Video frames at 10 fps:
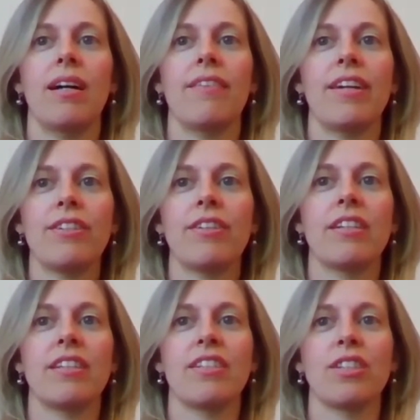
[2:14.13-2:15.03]
I've entered
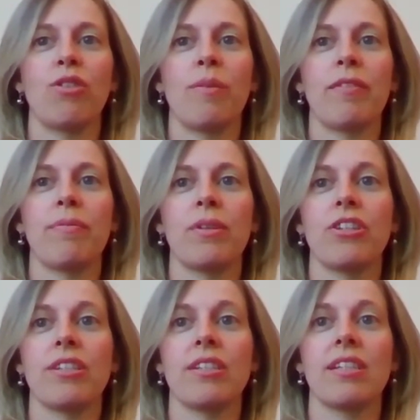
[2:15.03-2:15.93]
into this agreement of
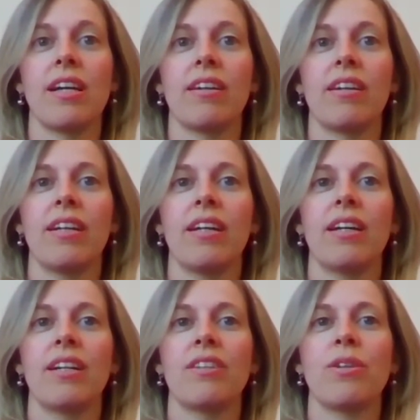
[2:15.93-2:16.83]
purchase and sale.
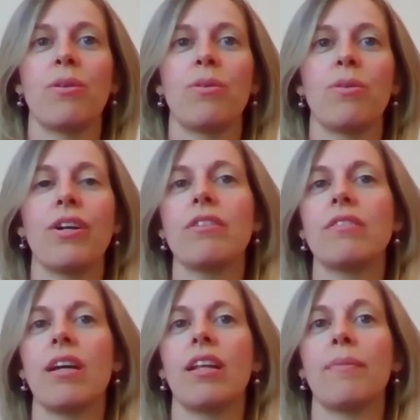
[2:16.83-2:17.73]
So are you
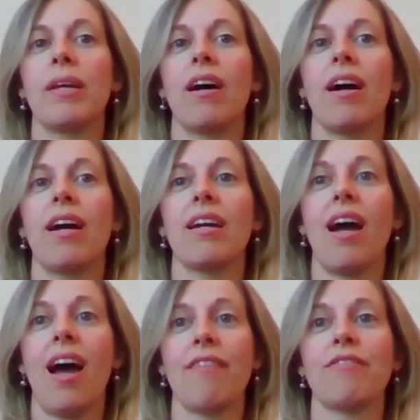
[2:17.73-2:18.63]
telling me
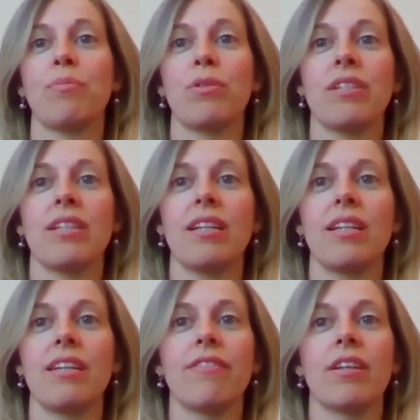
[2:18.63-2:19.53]
I have to
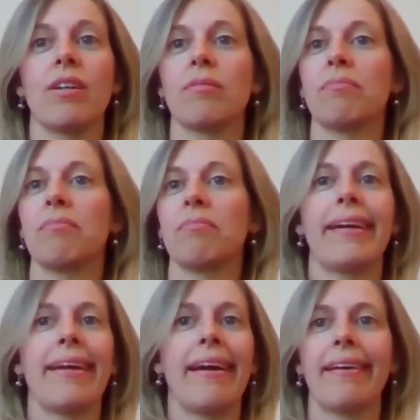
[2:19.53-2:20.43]
proceed even though
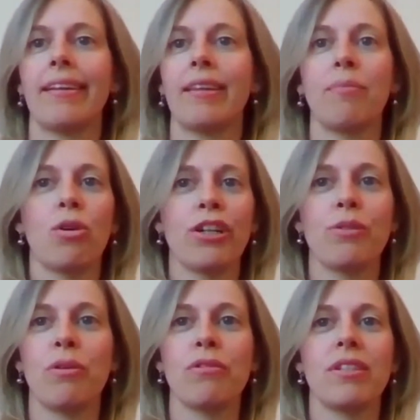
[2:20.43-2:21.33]
I can't get the
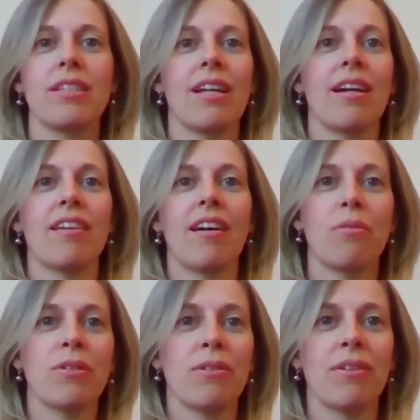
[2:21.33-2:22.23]
mortgage proceeds that I thought
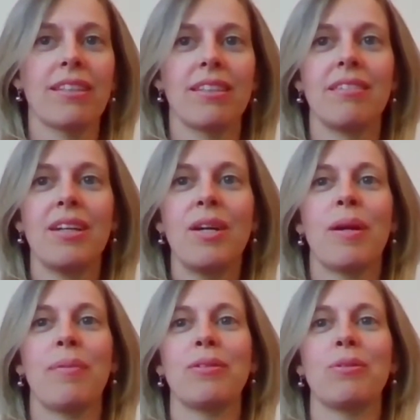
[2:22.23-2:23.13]
I was going to
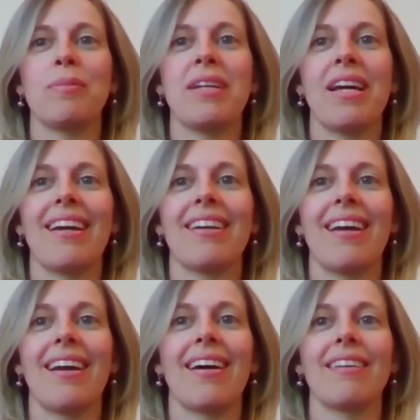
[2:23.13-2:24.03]
be able to obtain
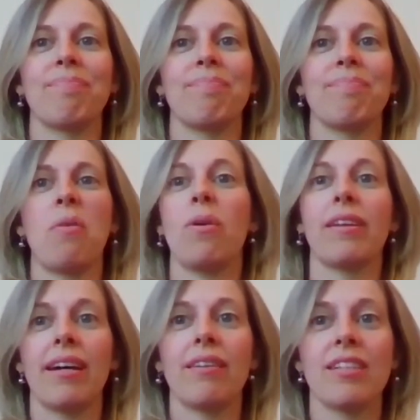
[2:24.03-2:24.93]
and I don't
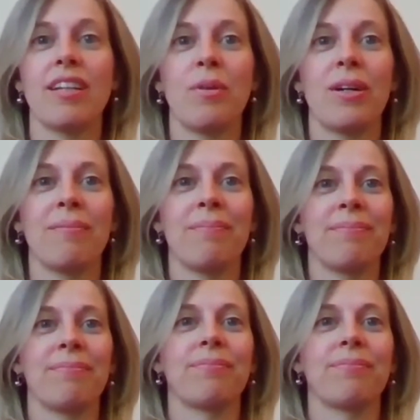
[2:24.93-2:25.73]
want the house anymore?